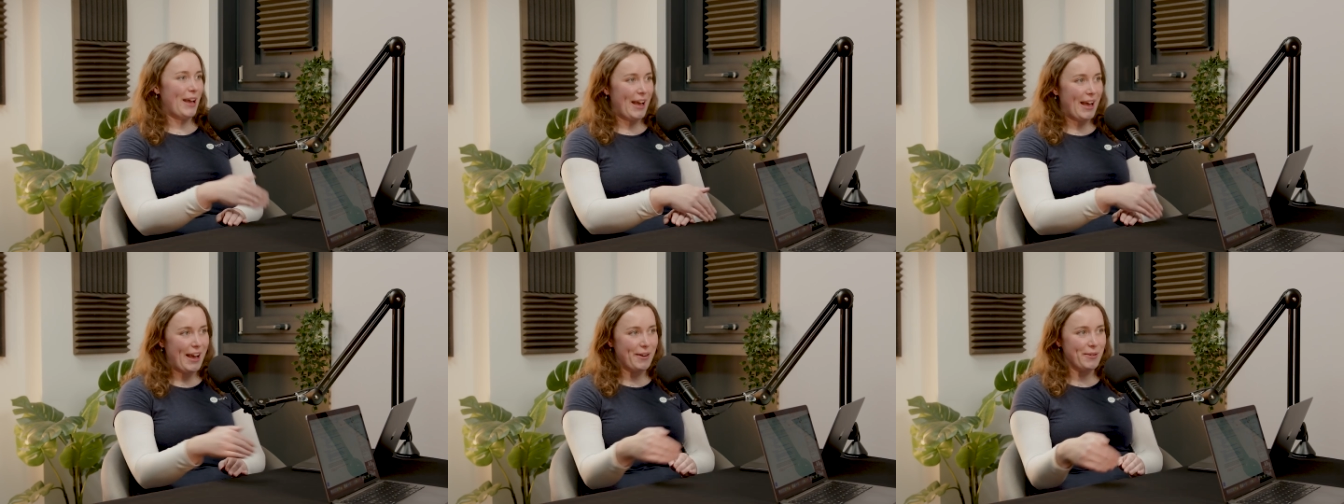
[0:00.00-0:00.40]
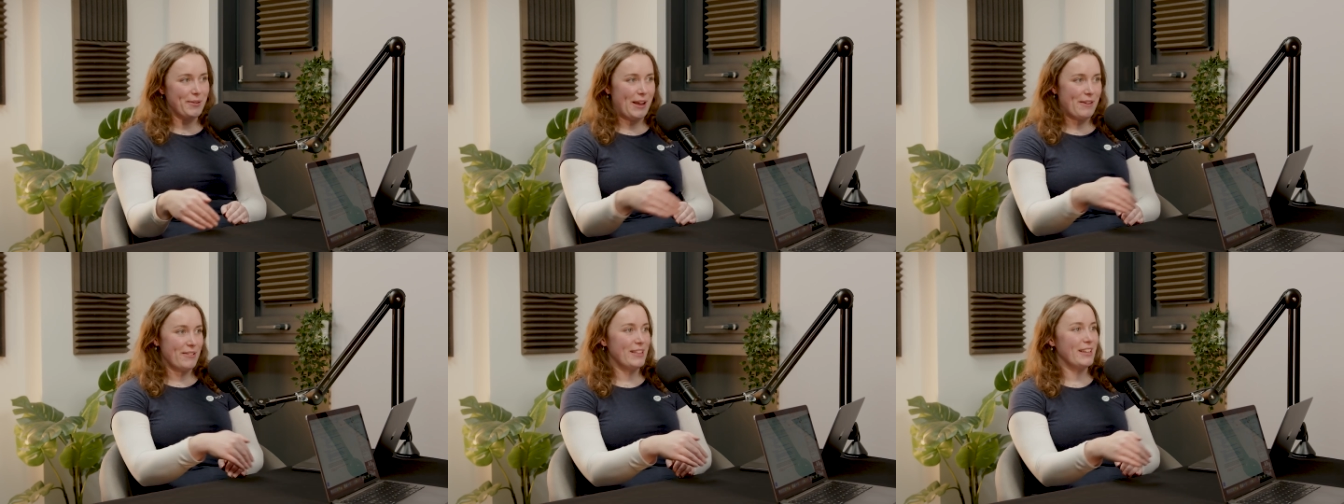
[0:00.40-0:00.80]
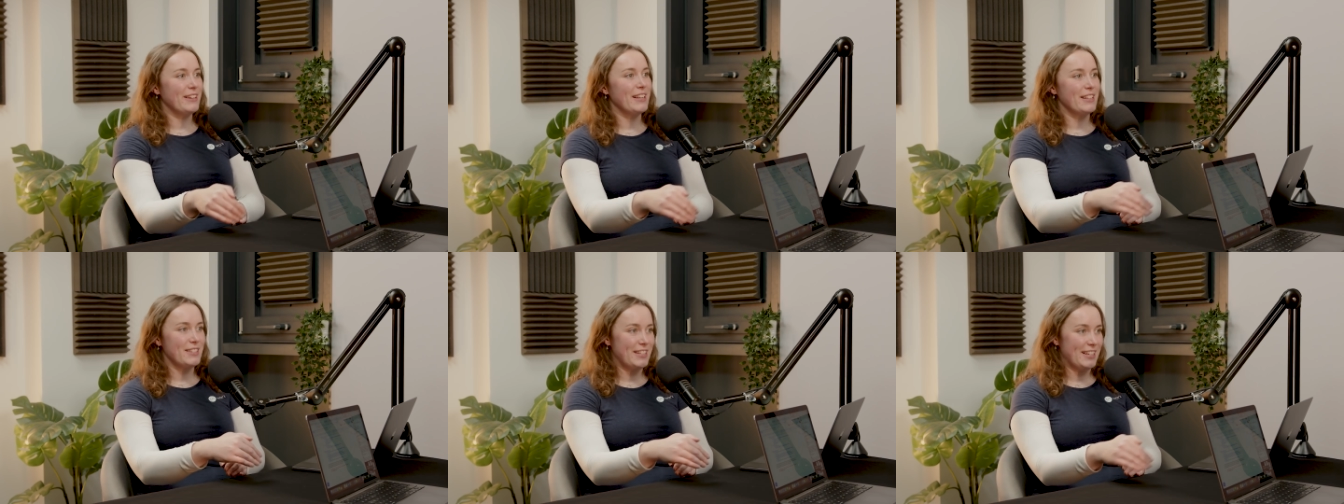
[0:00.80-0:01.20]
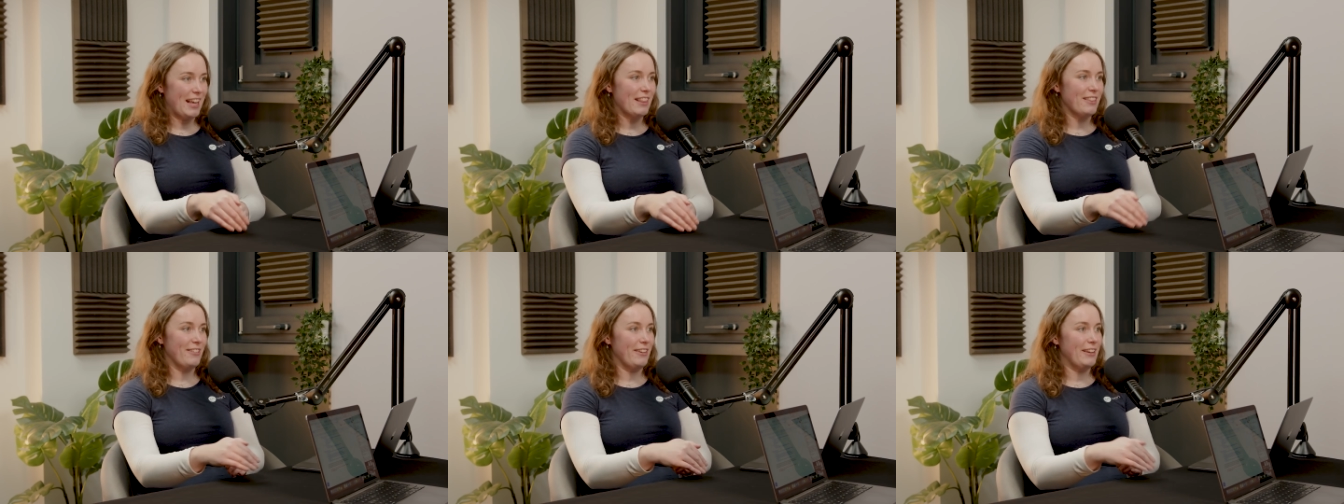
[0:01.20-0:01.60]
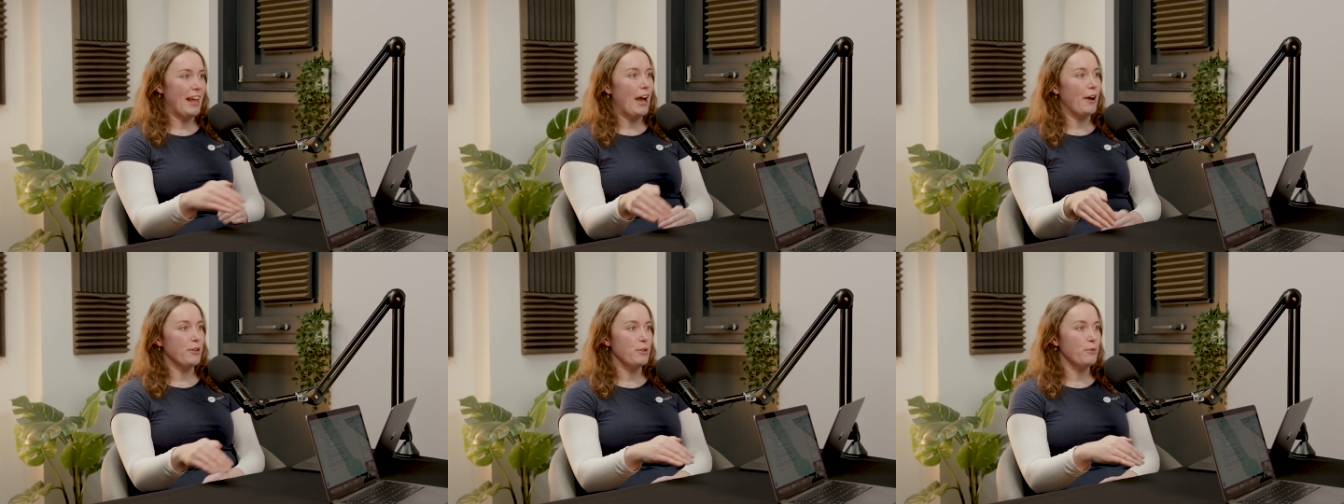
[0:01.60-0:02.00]
how everything knits together and
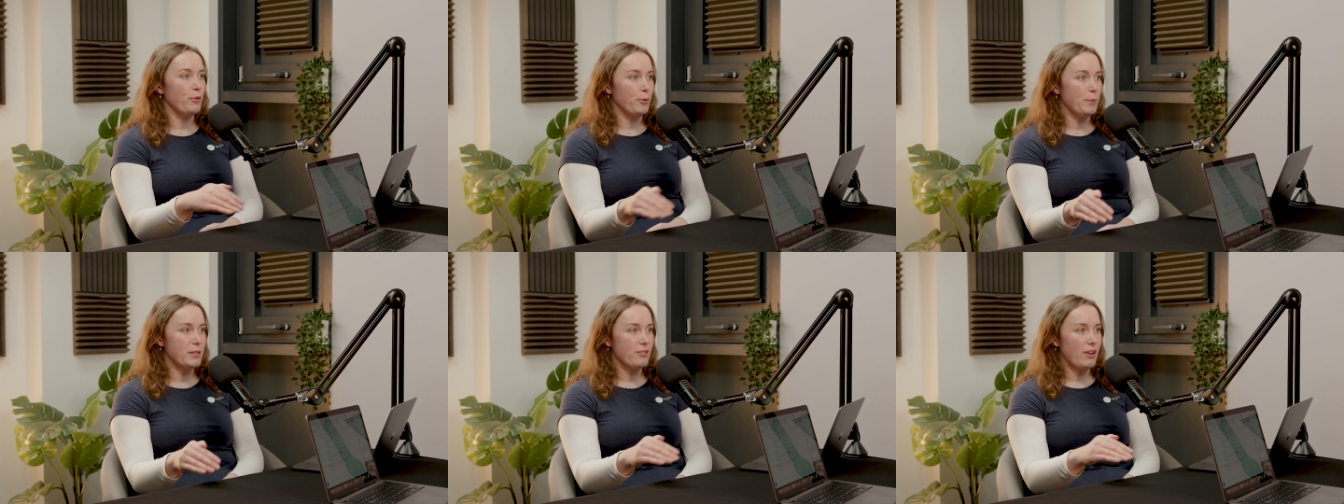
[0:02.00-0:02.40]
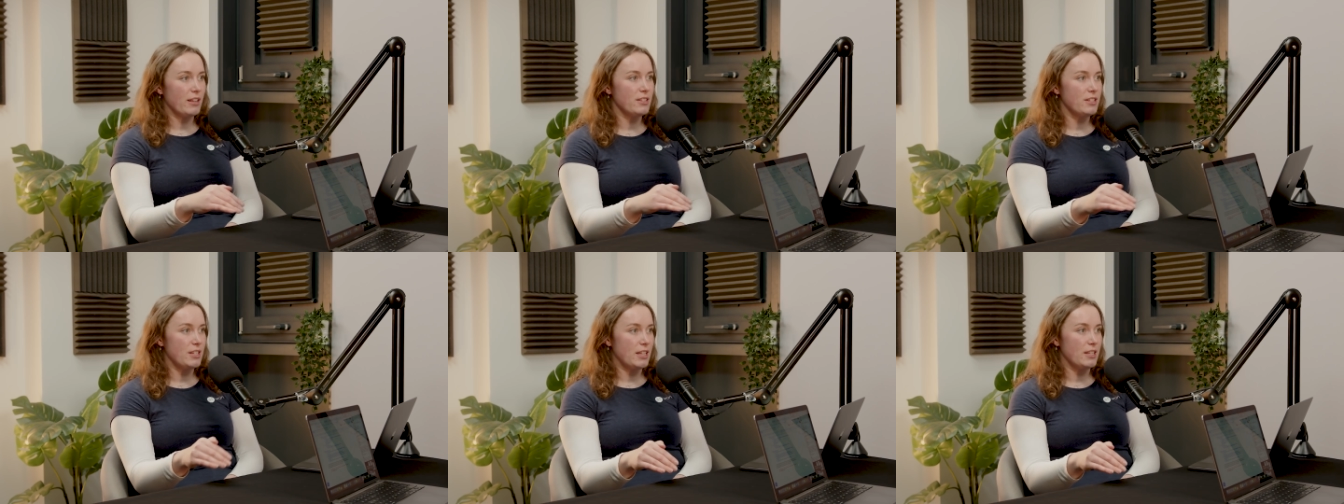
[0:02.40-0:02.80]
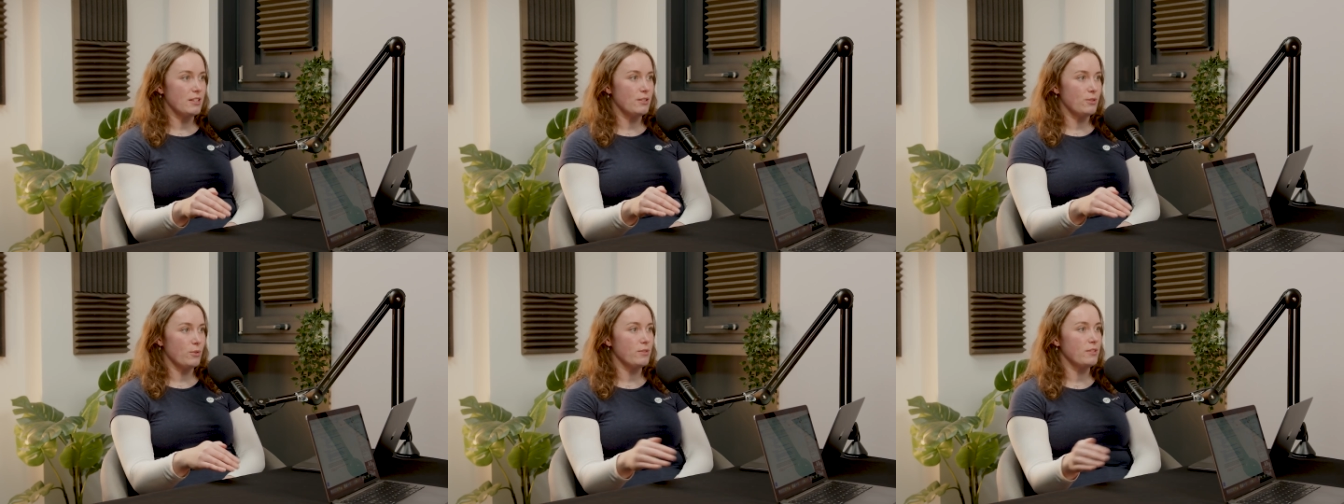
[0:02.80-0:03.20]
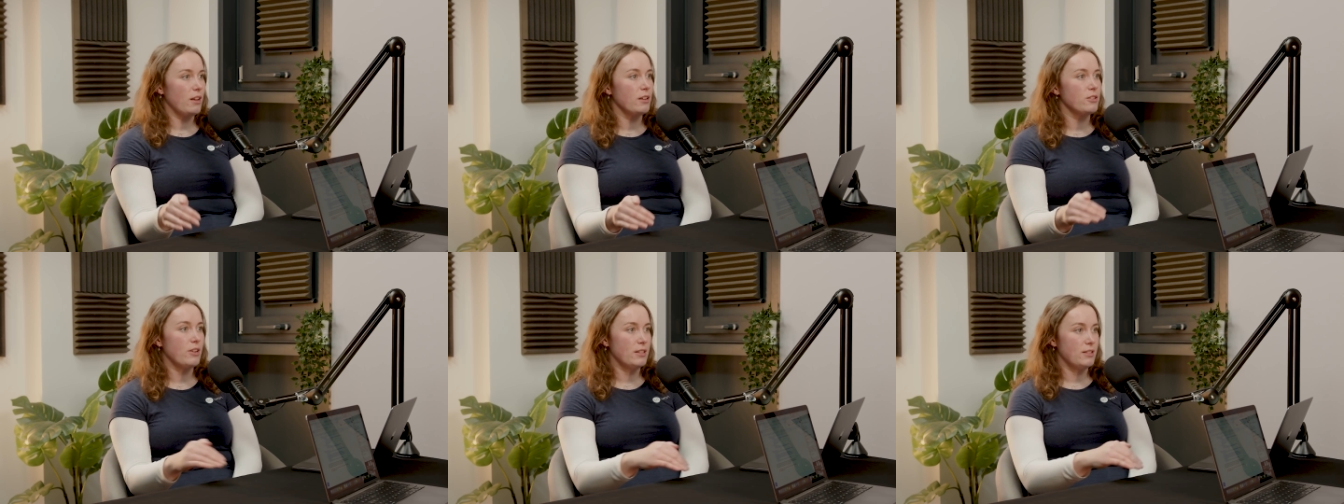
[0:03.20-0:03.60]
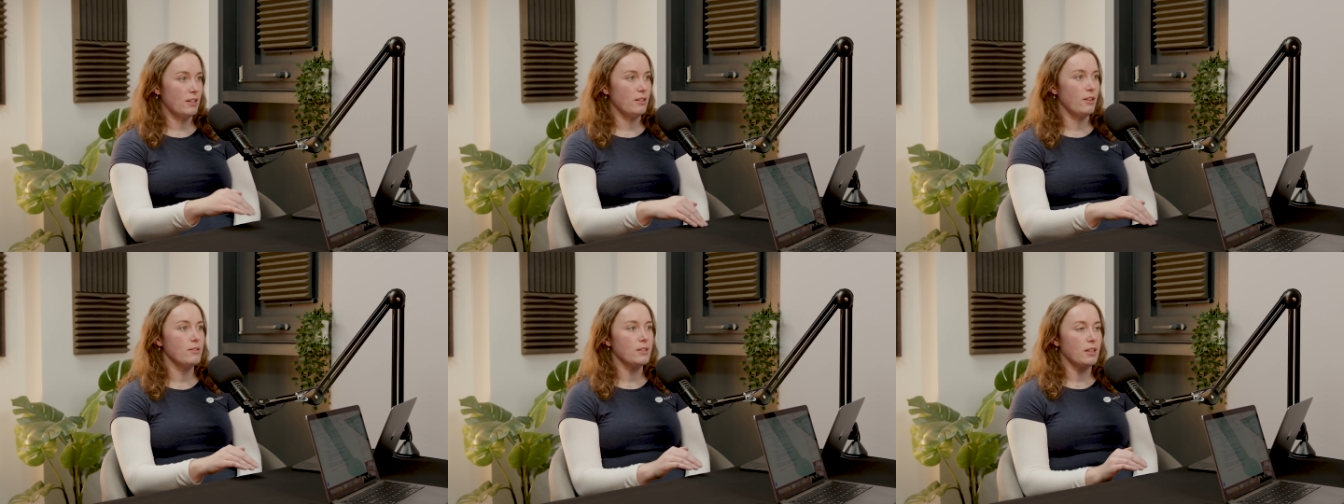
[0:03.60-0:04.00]
how you form a strategy to sort of start
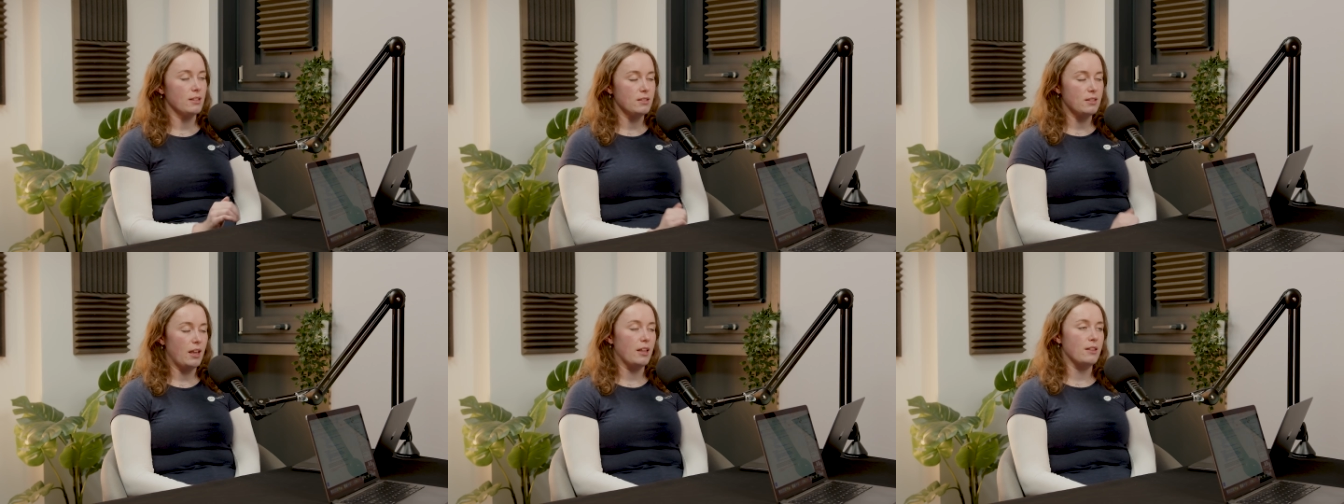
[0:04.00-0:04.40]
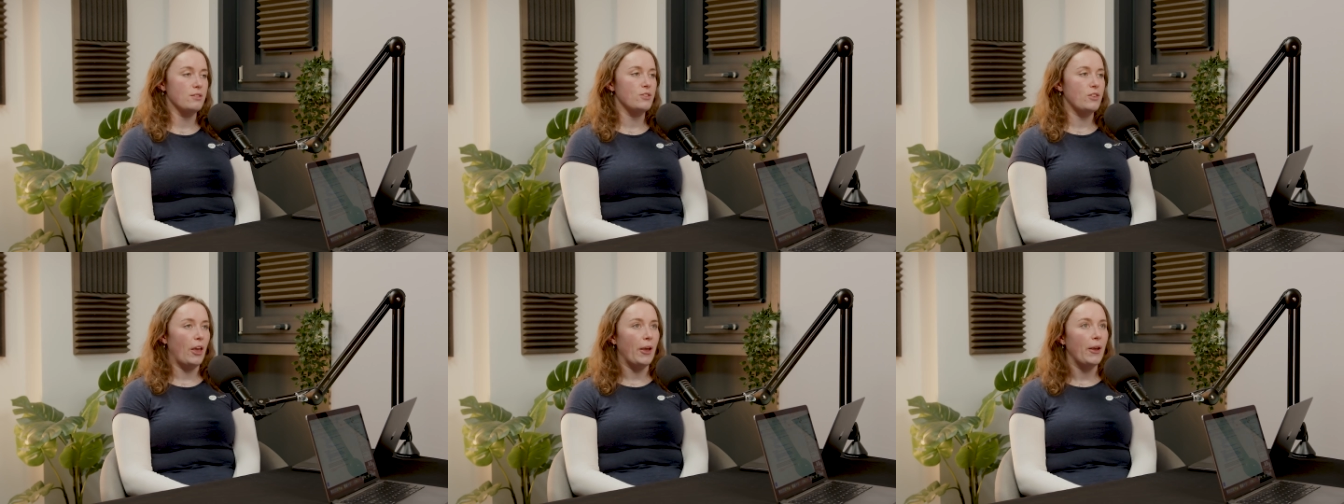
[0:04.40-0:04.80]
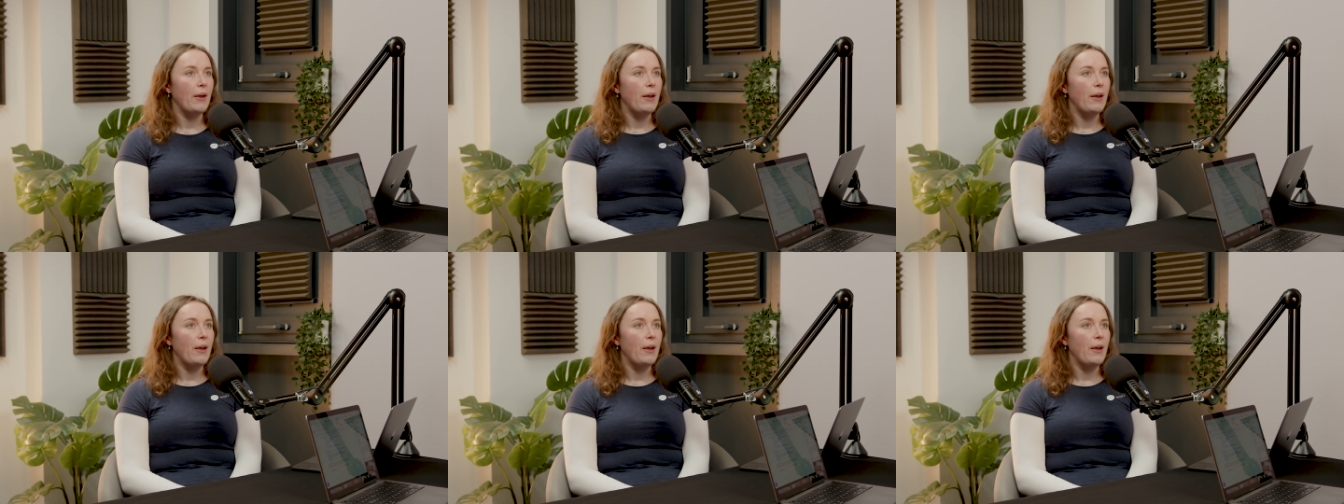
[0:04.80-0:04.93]
addressing those concerns. So